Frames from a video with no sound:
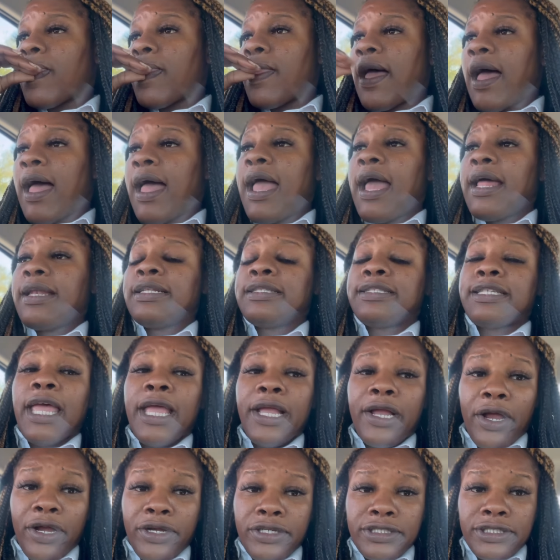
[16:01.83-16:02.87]
I had to
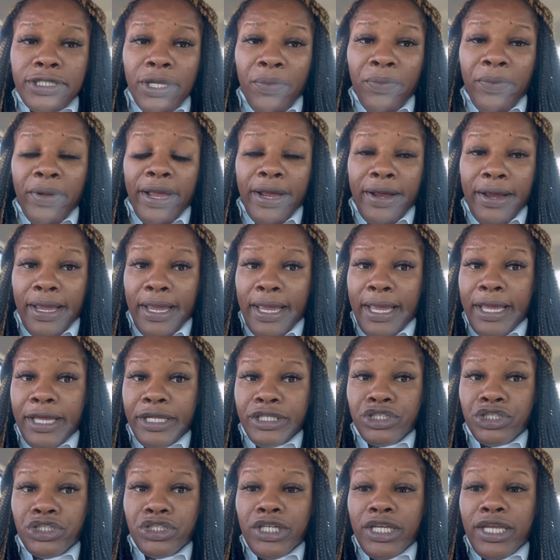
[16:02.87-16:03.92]
take her somewhere,
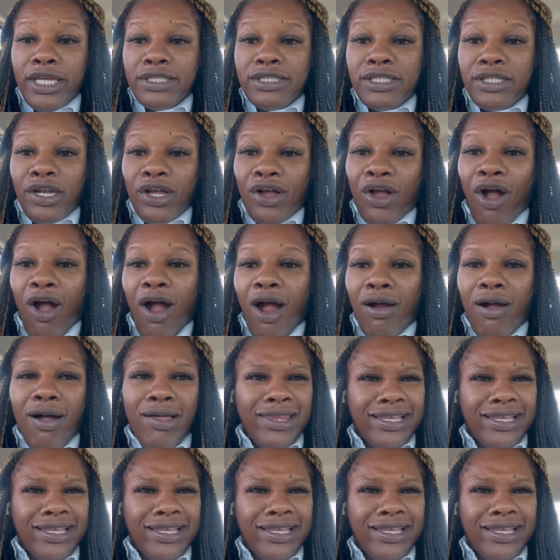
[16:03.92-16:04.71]
and she gets in the car all